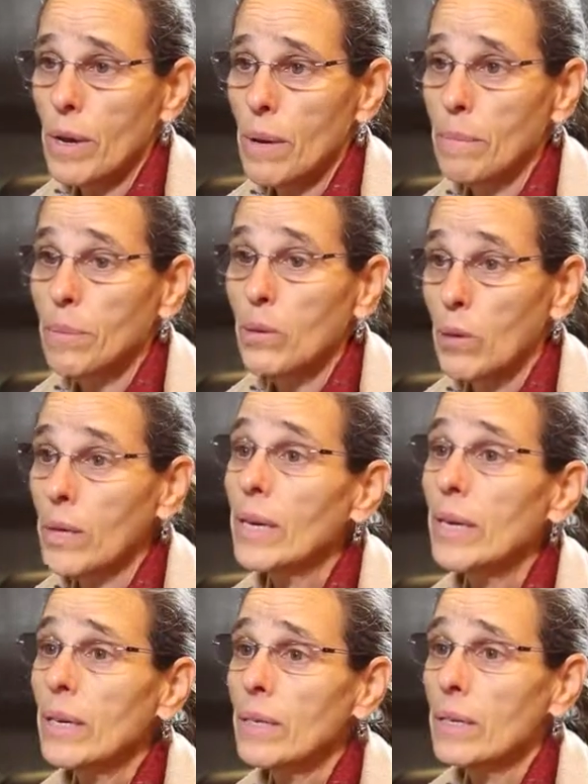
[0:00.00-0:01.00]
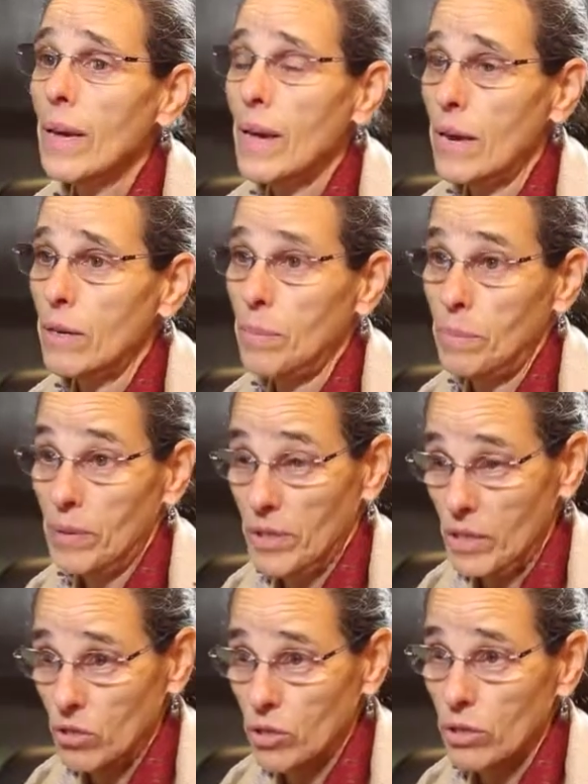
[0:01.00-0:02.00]
employees and
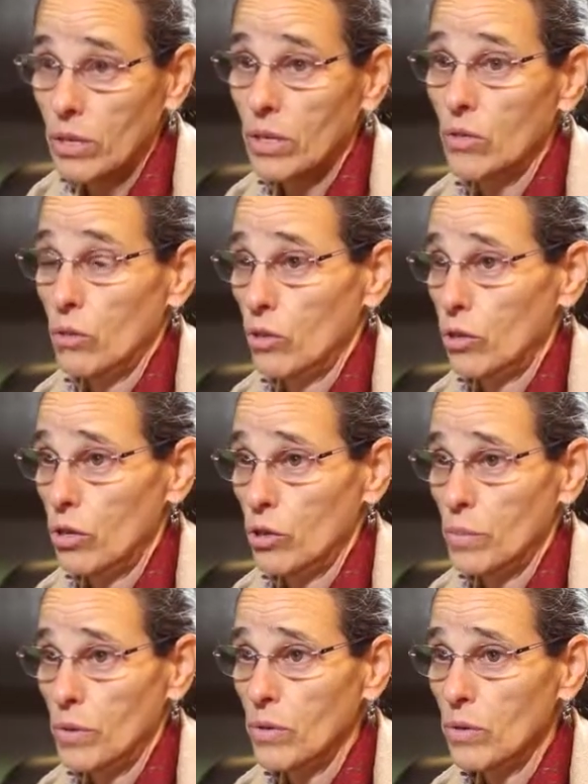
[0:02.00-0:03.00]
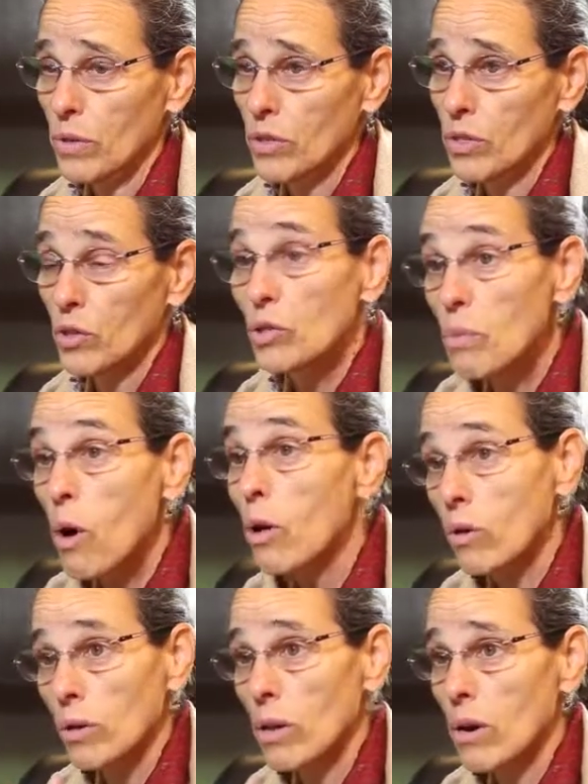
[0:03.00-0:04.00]
potentially social entrepreneurs,
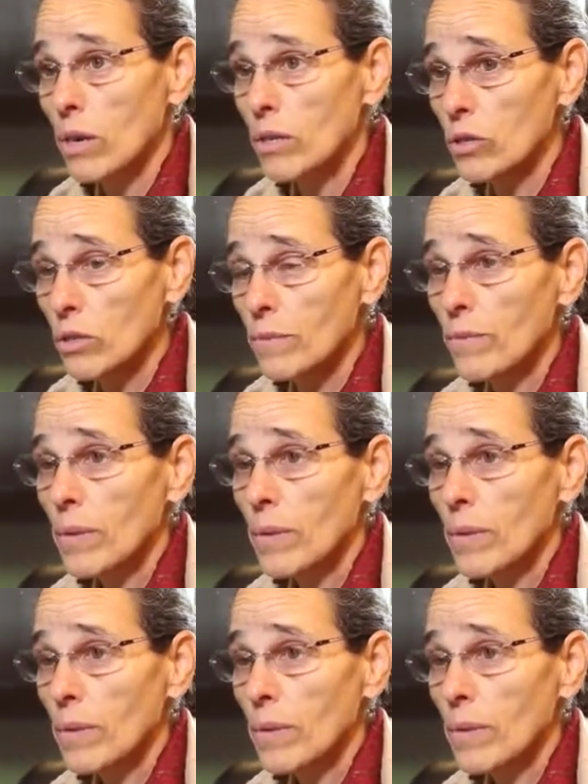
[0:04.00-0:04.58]
small or large,